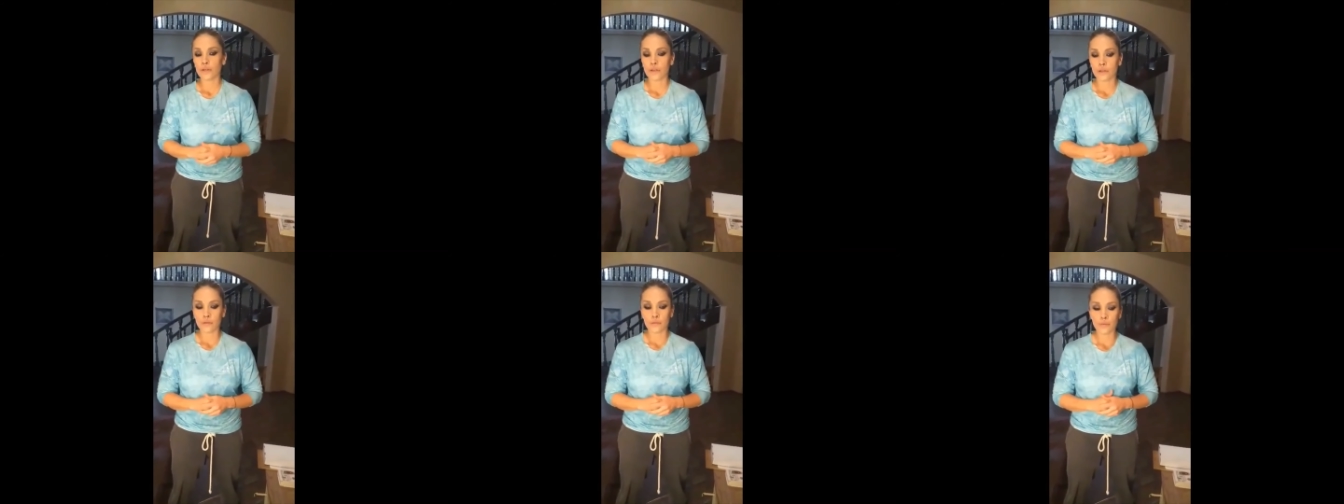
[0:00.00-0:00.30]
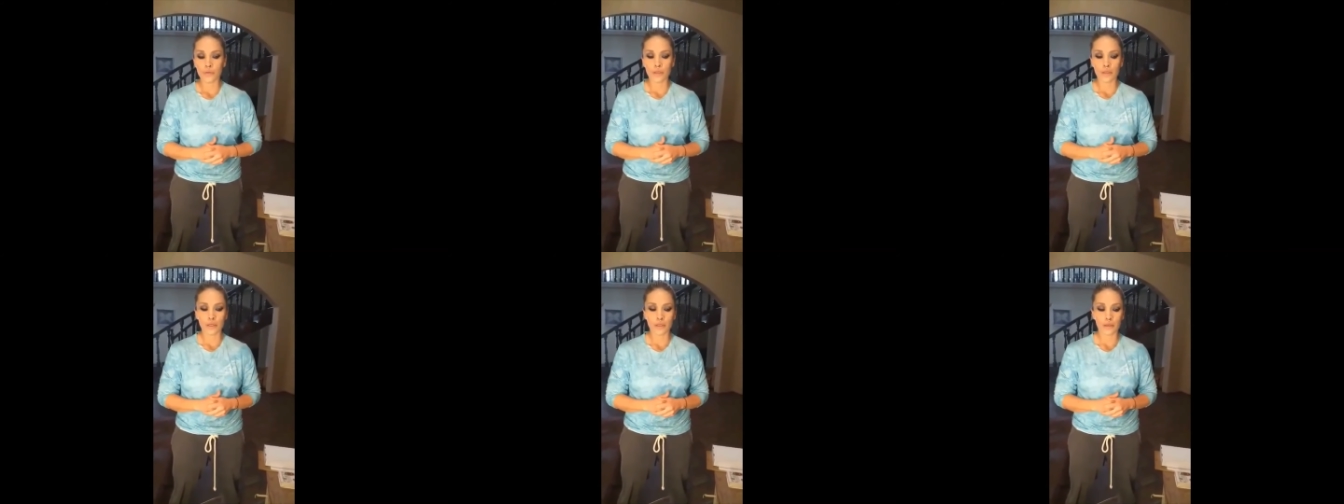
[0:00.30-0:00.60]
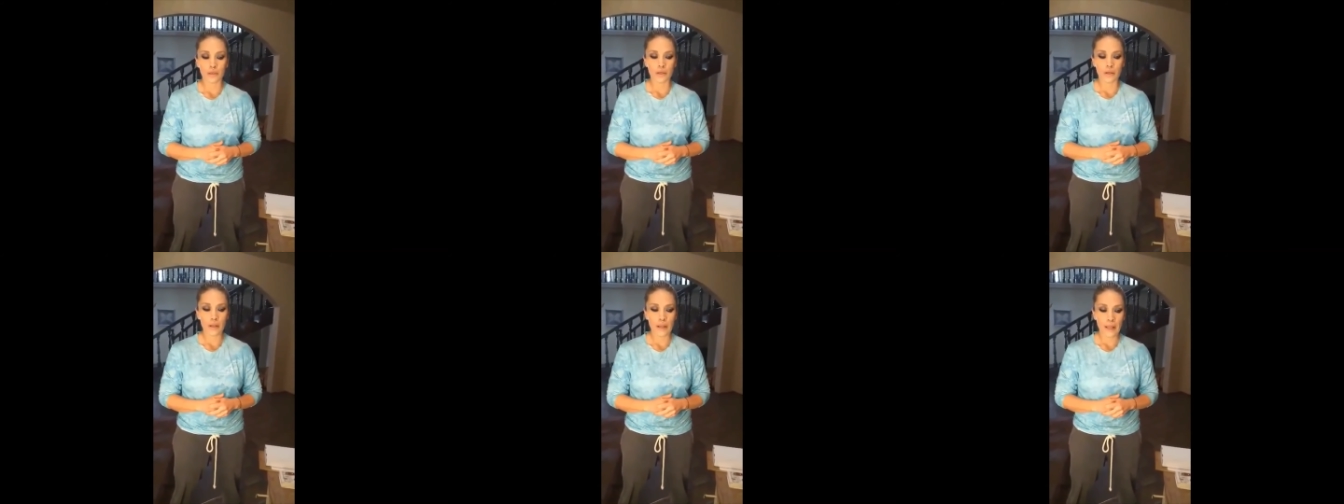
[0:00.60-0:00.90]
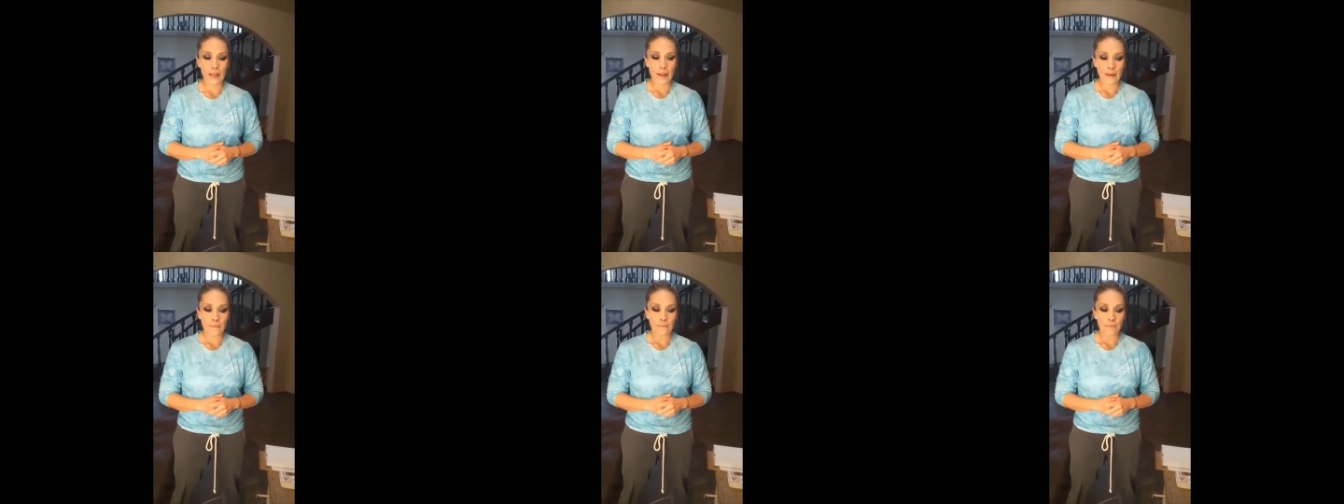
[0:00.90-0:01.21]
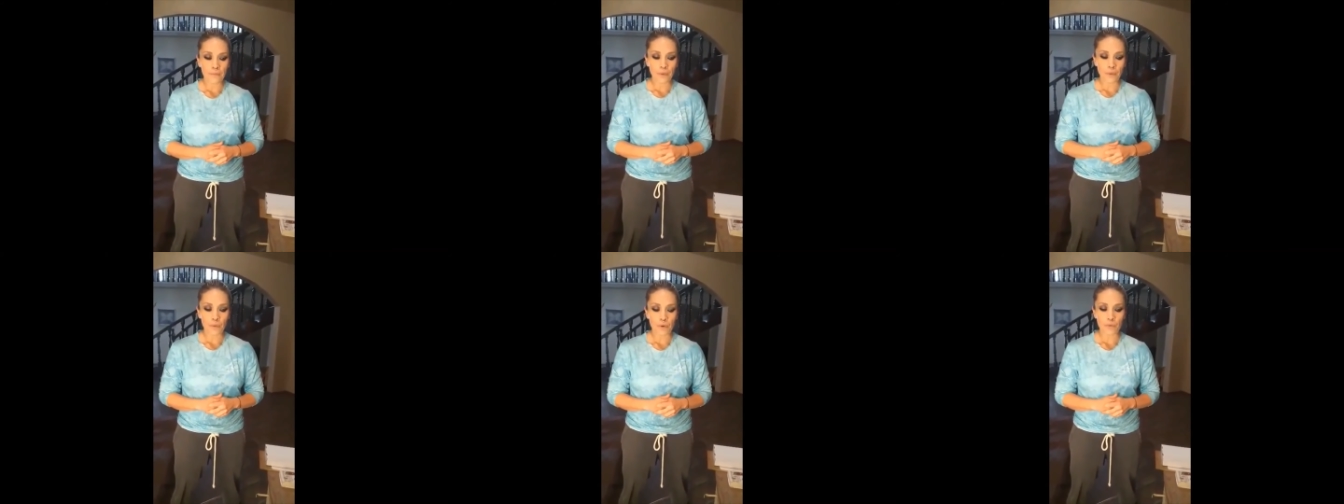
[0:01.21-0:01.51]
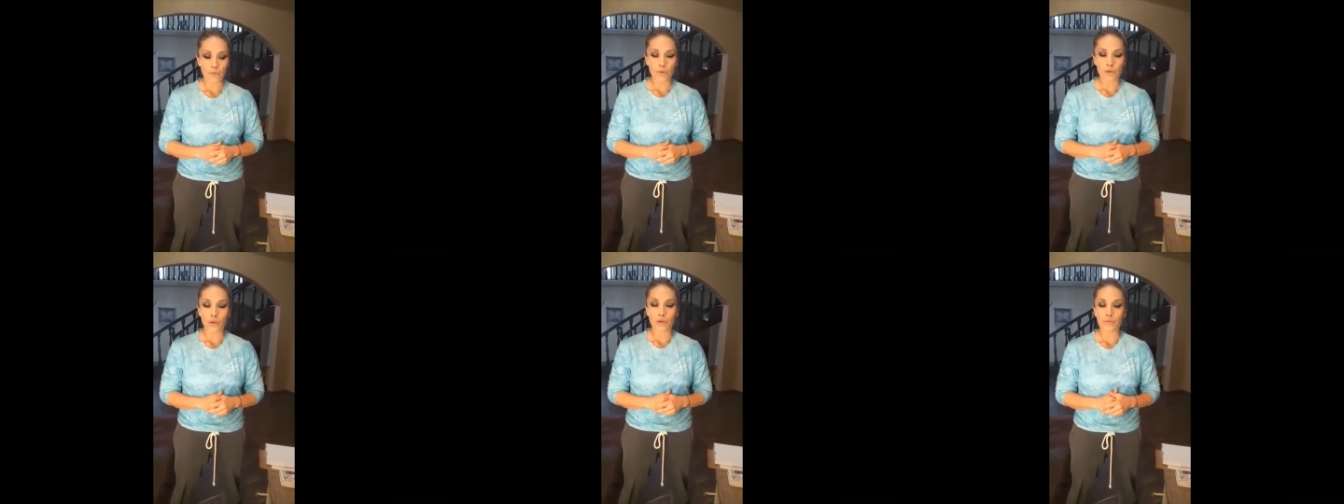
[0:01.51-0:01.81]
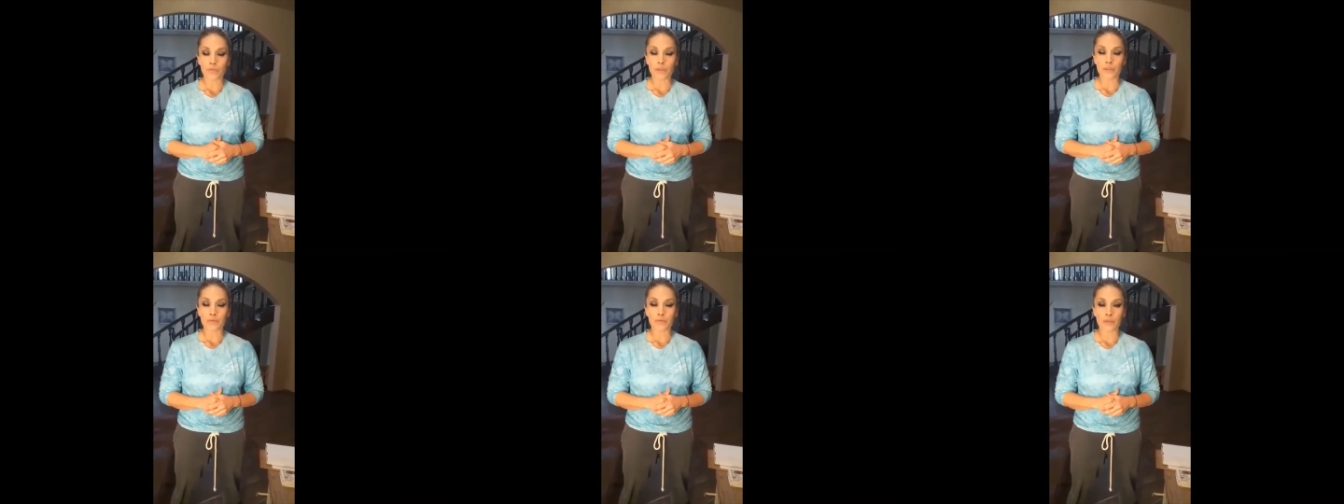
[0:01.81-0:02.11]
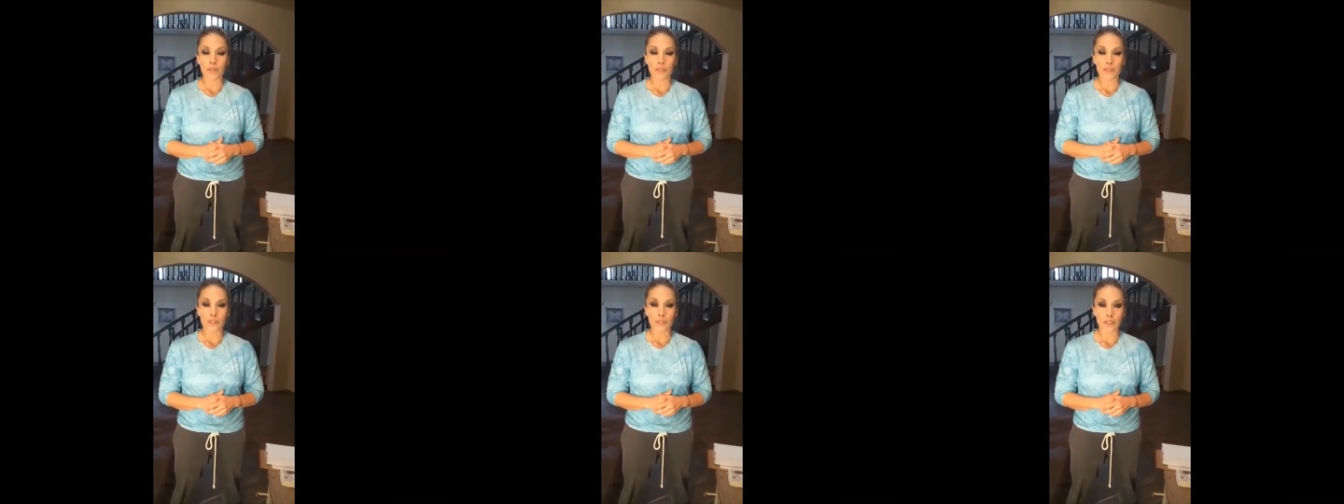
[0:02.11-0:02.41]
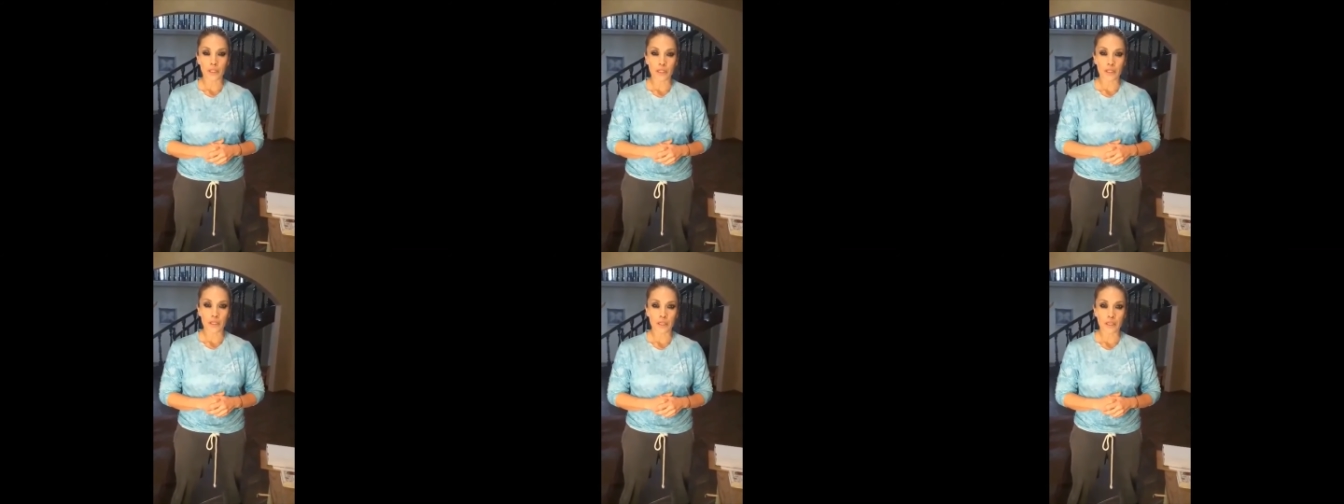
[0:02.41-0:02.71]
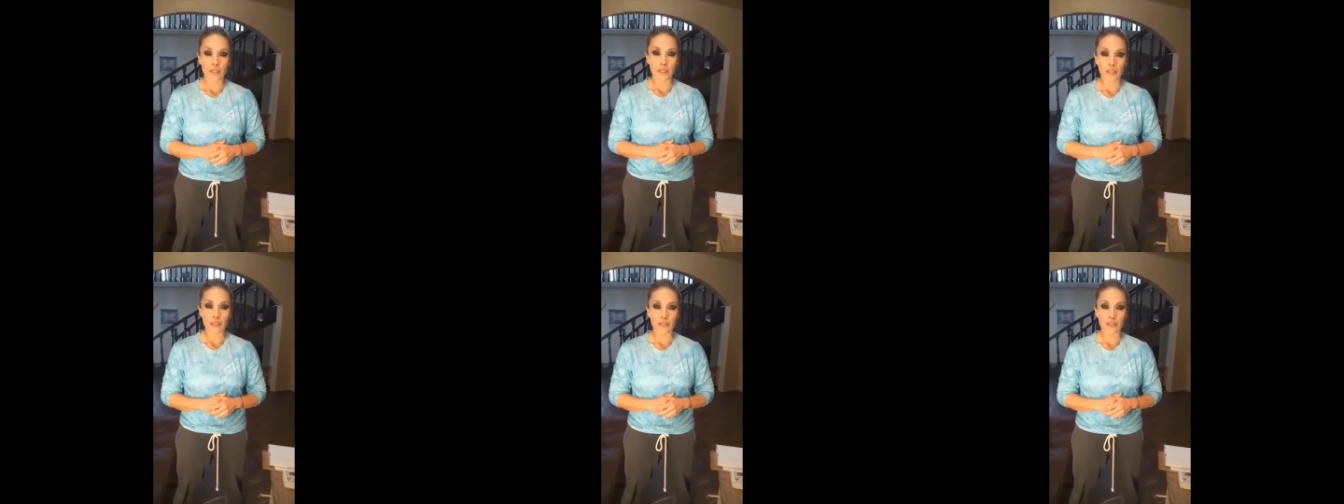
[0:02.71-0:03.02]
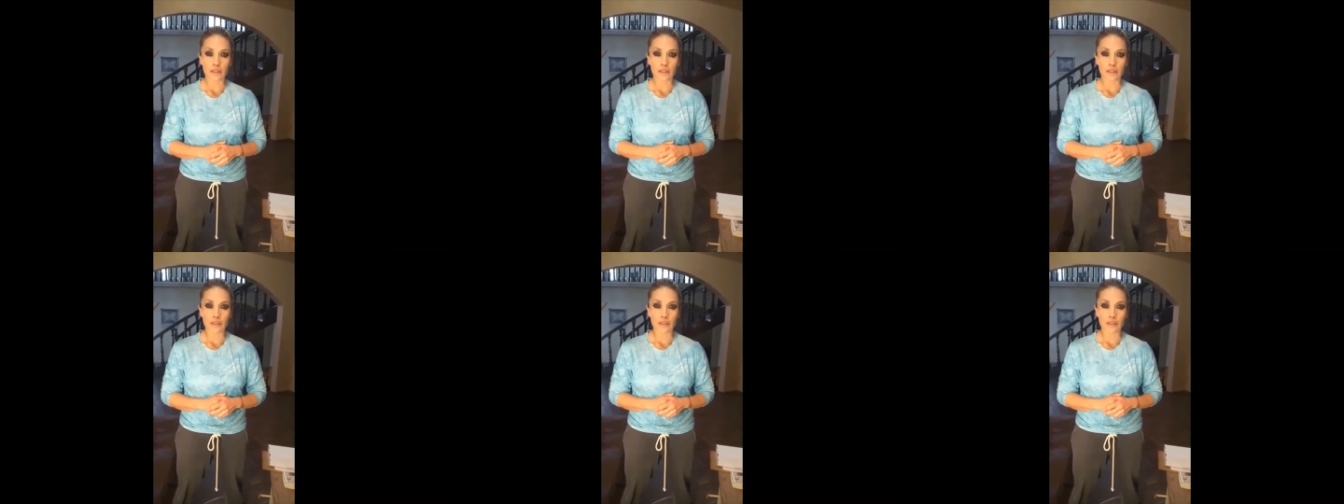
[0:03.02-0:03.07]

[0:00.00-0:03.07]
But uh, I'm going to put up as many as I can collect